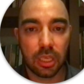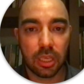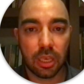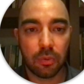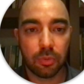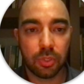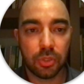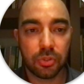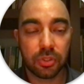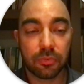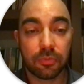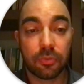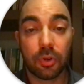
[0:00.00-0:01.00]
I would use a
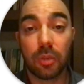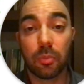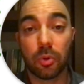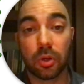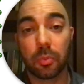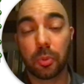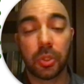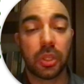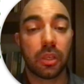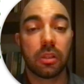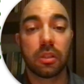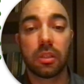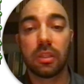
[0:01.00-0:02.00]
framework,
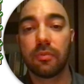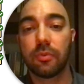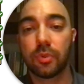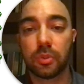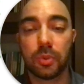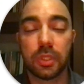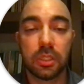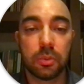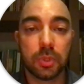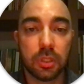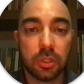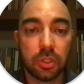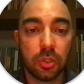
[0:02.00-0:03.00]
particularly for
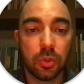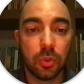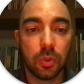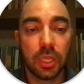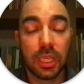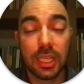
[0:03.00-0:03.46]
2022.